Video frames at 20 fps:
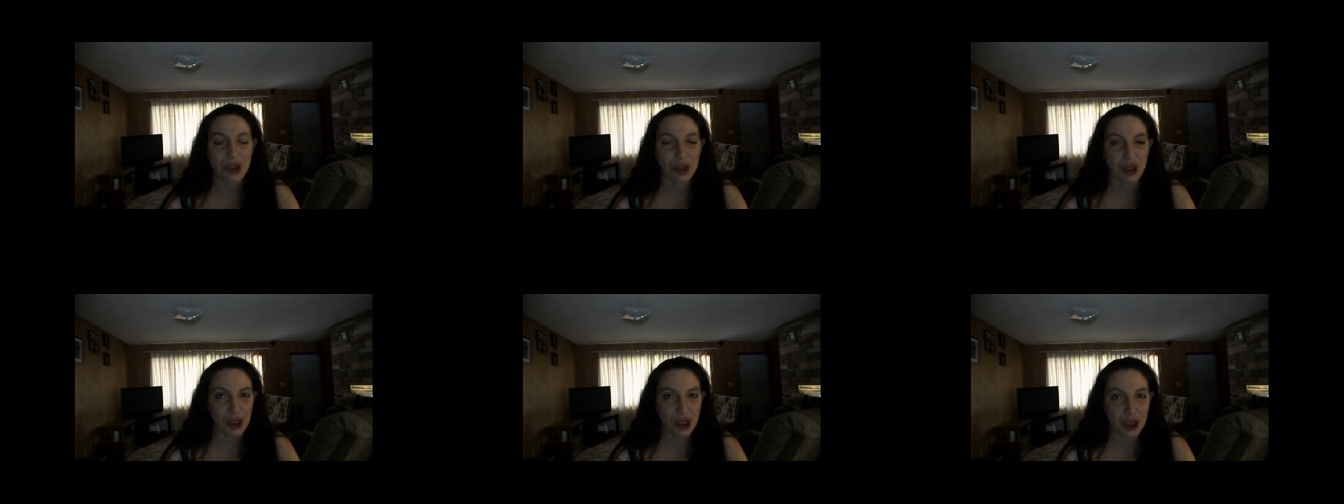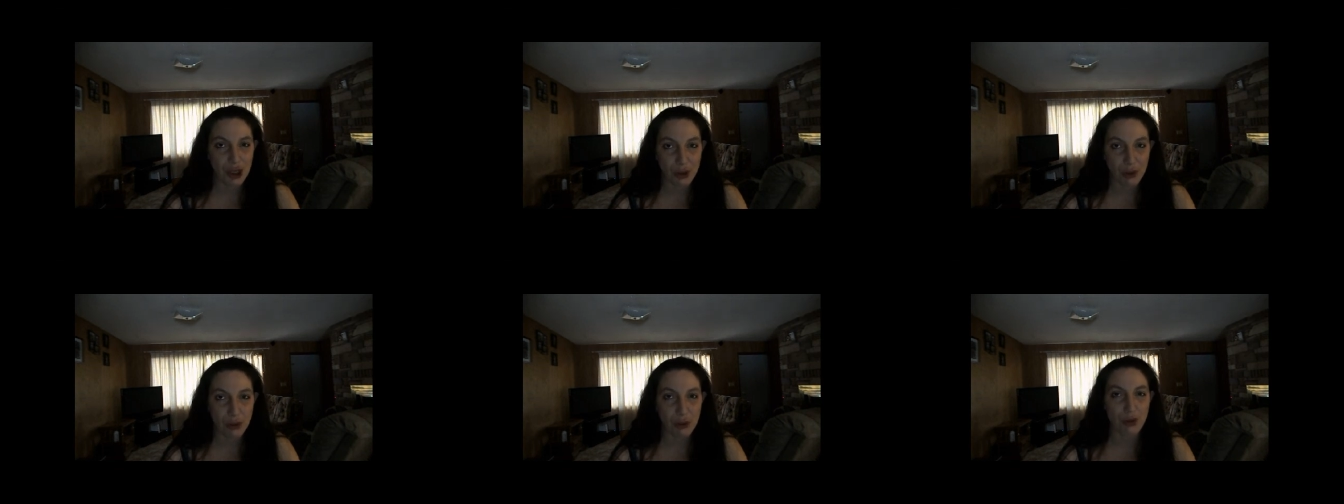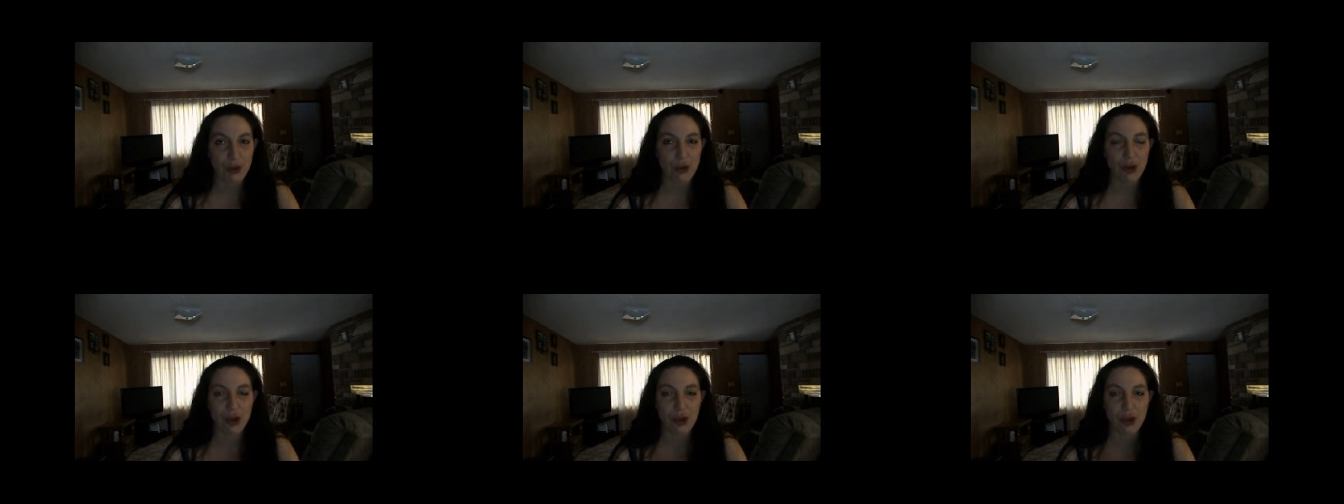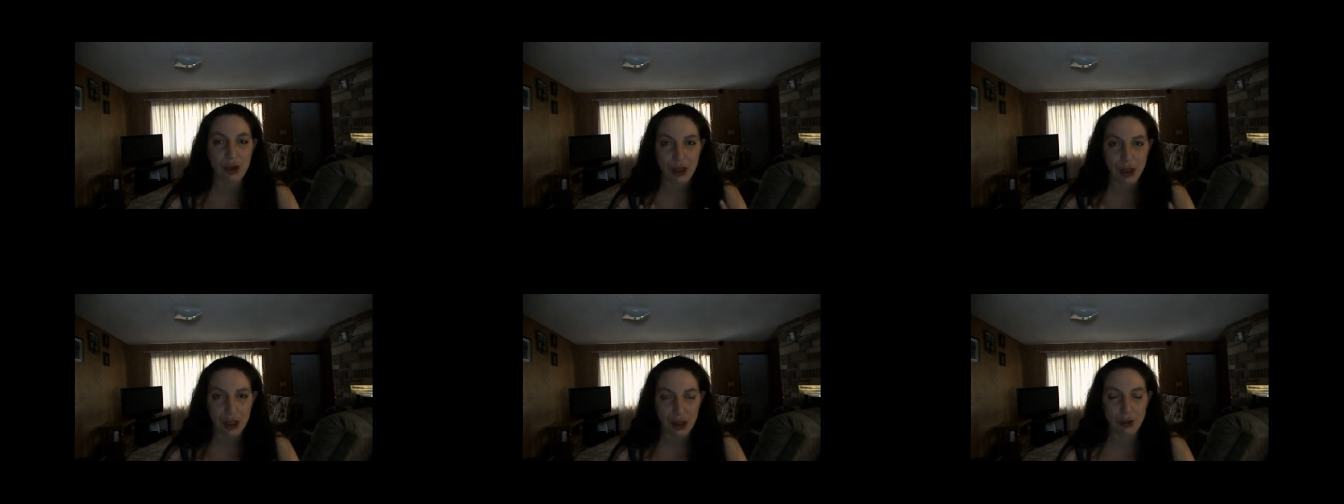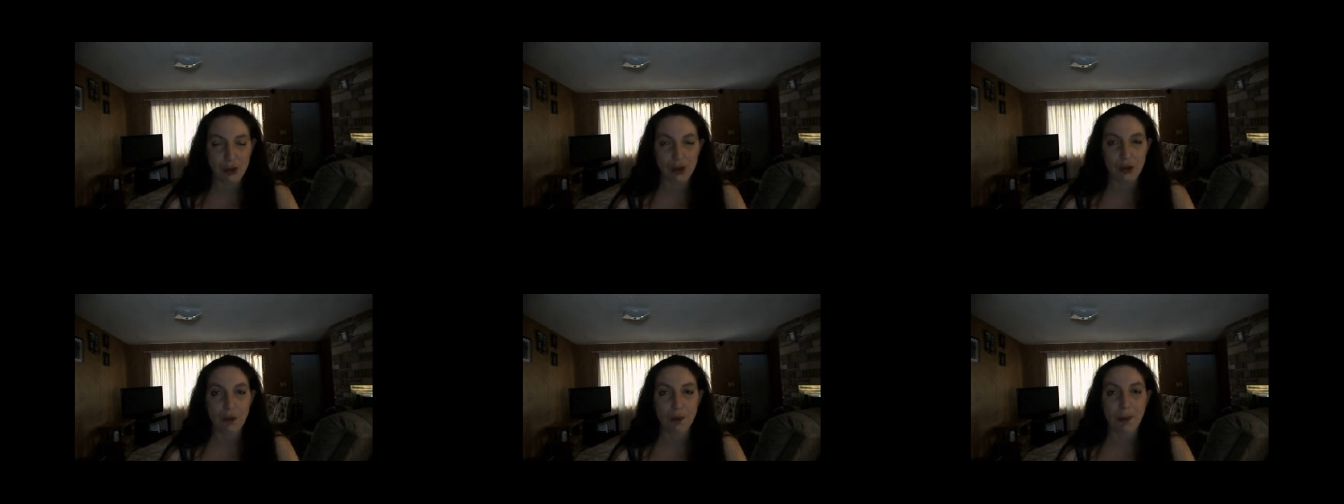huge,
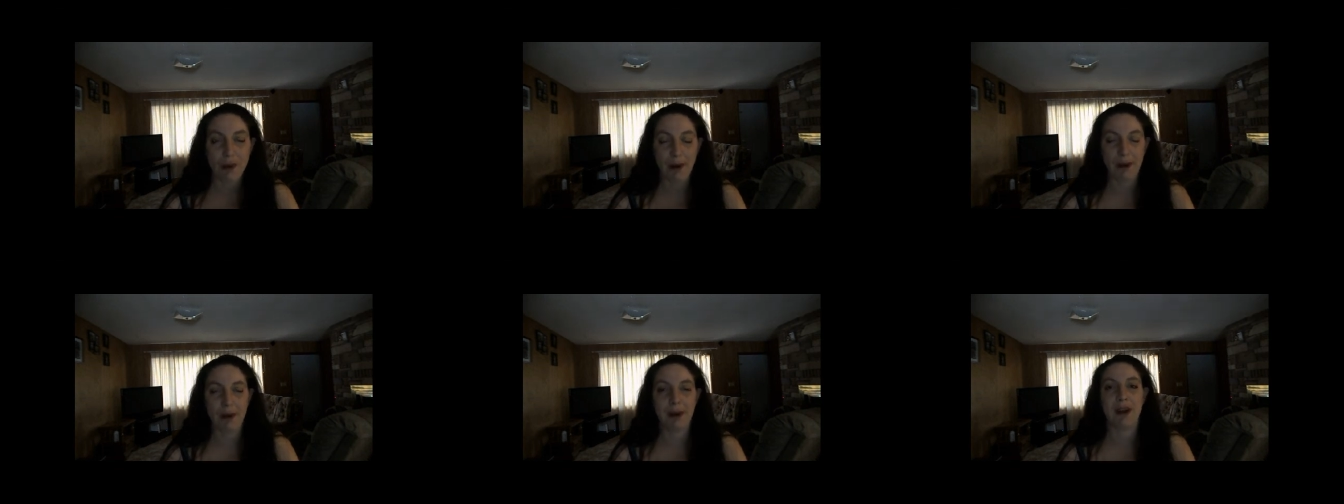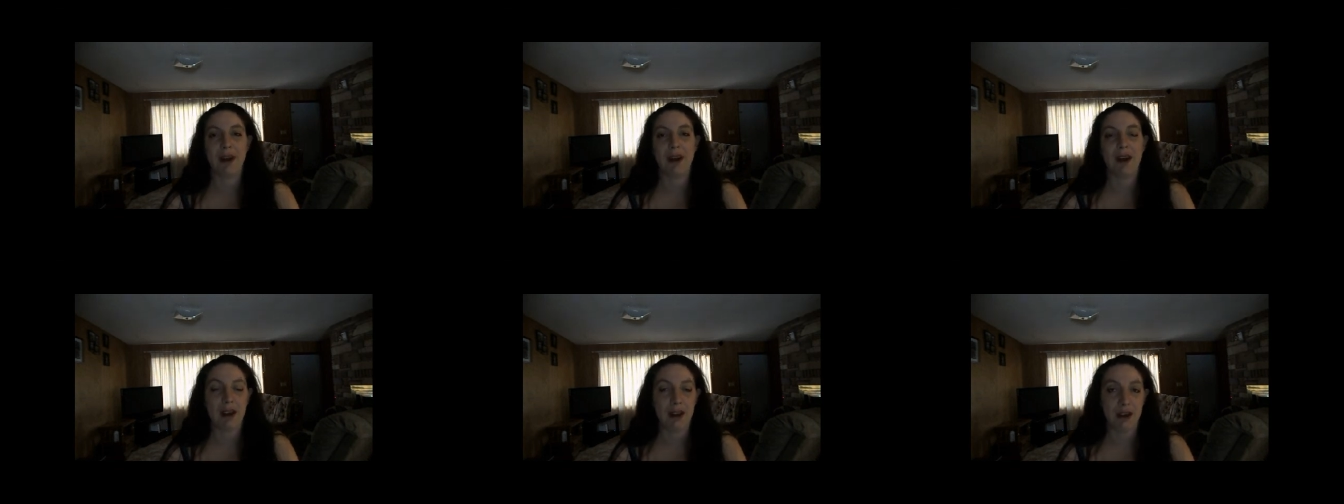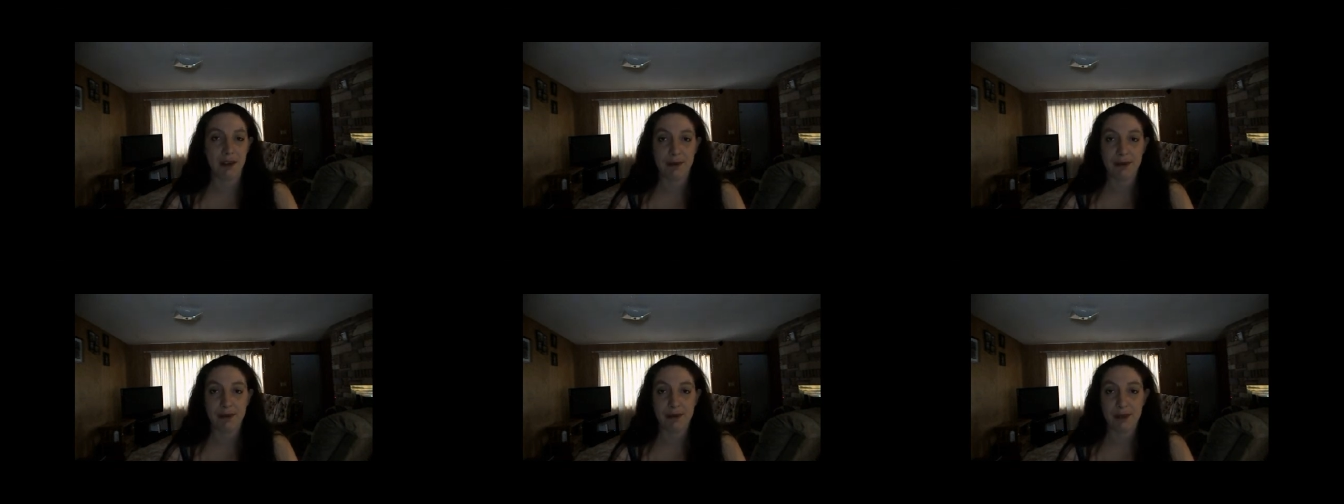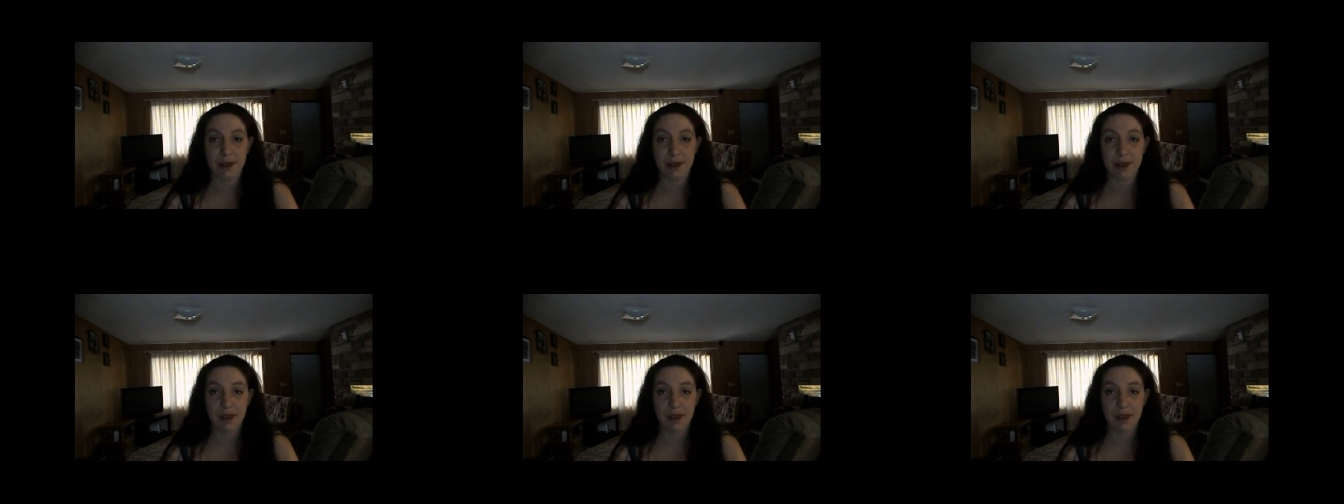huge part of